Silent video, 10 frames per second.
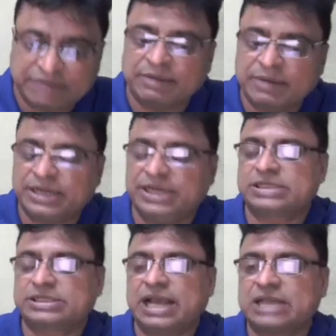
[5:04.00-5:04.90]
by
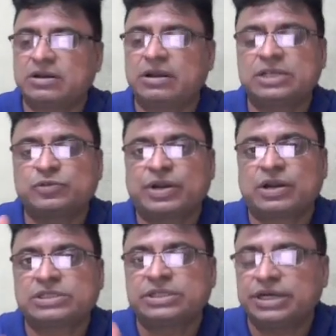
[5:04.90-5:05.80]
dx. As long as we are
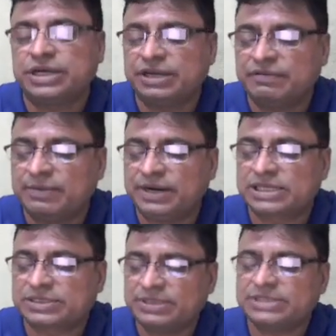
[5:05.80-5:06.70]
concentrating dy by
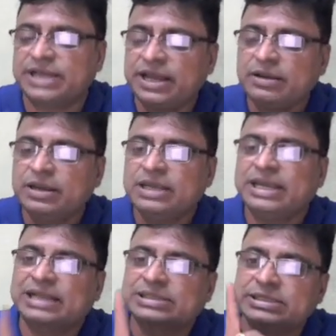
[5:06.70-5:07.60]
dx, means there
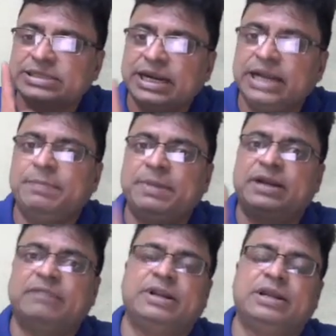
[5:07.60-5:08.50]
x is the
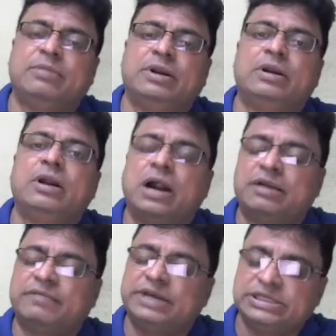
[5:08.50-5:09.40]
independent variable
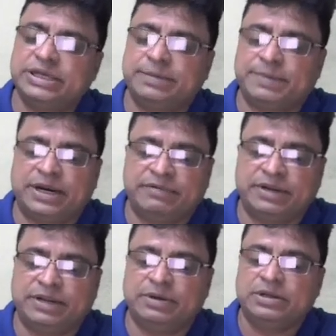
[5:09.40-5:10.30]
and y is the dependent
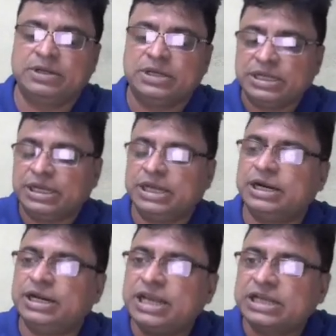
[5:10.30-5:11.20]
variable. In a
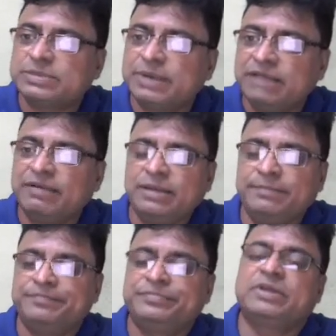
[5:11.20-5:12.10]
dx by dy,
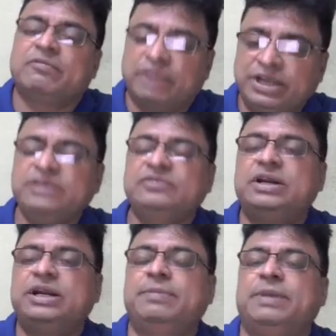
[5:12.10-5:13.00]
y is the
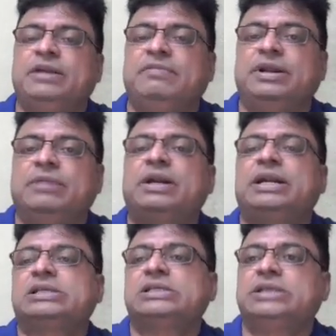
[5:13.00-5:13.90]
independent variable and
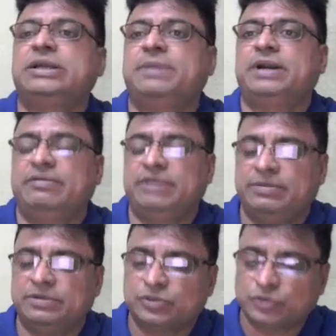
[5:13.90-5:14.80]
x is the dependent
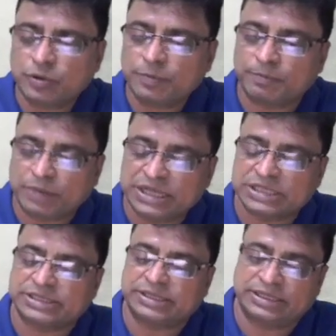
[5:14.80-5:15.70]
variable. So
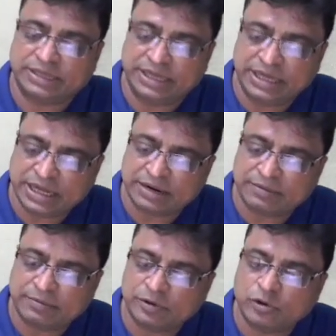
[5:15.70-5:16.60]
please,
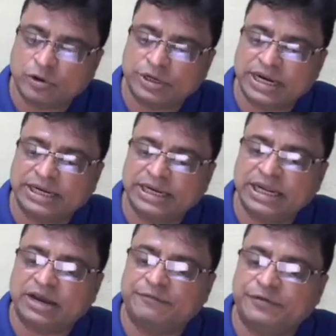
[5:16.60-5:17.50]
here don't get any
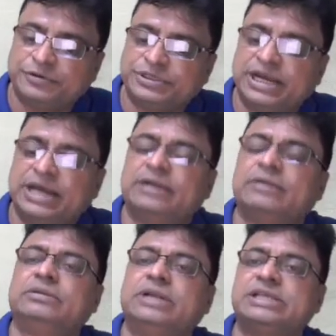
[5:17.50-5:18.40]
confusion.
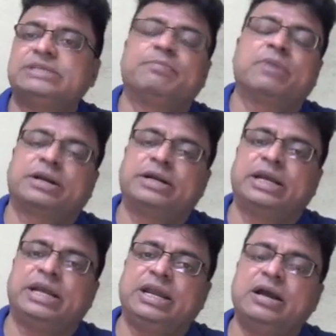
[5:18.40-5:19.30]
That is important
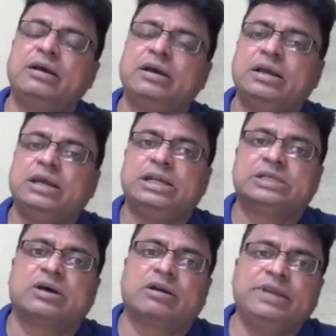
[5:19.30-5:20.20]
area in
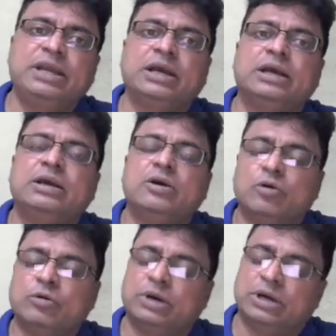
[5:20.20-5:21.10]
solving
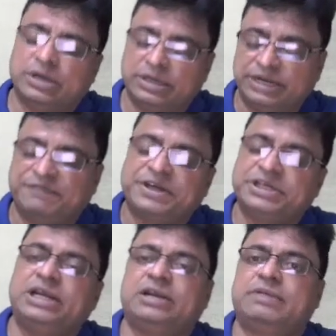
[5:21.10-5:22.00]

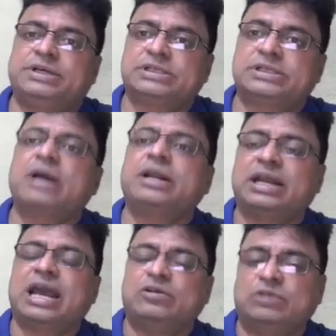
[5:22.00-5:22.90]
differential equations or in
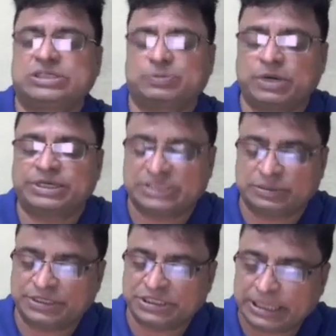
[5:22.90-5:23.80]
calculus part
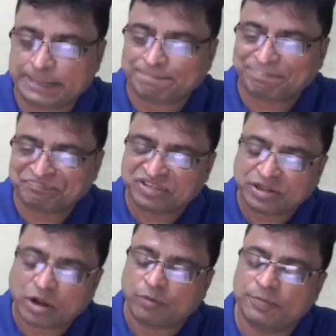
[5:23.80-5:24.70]
especially.
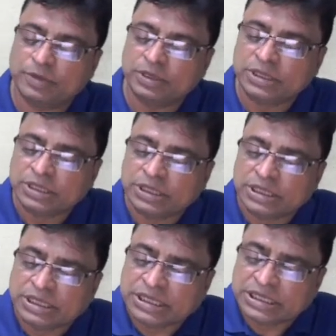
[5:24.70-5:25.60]
Now,
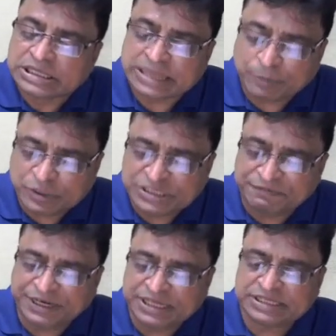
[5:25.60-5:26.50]
suppose if
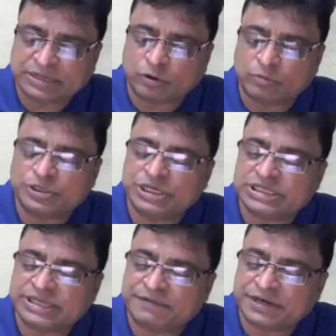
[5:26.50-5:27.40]
it is the
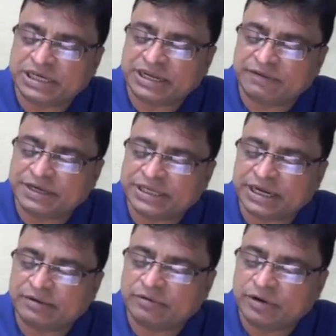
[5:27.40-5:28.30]
homogeneous differential
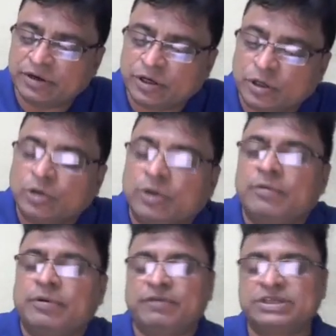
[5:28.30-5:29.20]
equation,
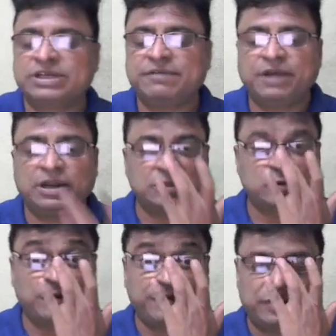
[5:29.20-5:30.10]
first of all,
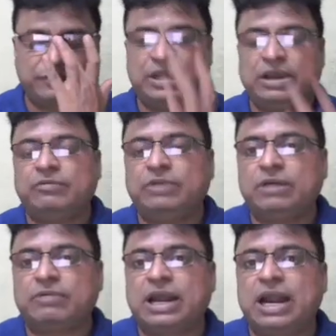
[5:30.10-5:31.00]
so far we have, in
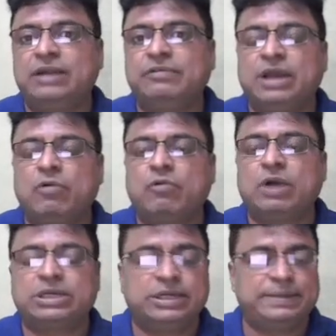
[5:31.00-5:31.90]
our hand we have
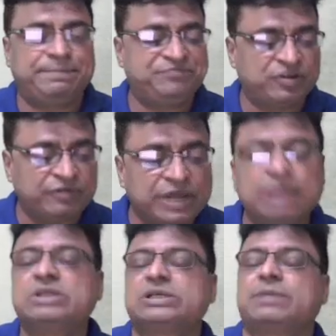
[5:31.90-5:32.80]
what
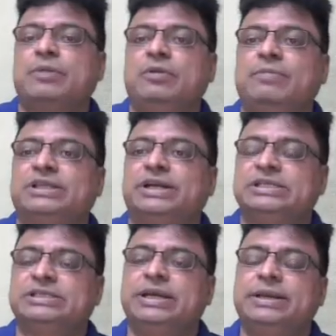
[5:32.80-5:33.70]
variable separable method
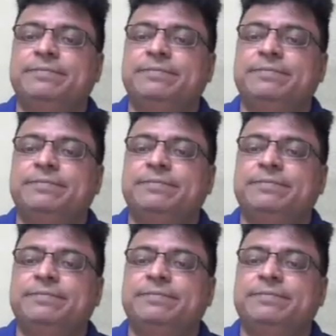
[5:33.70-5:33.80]
is there.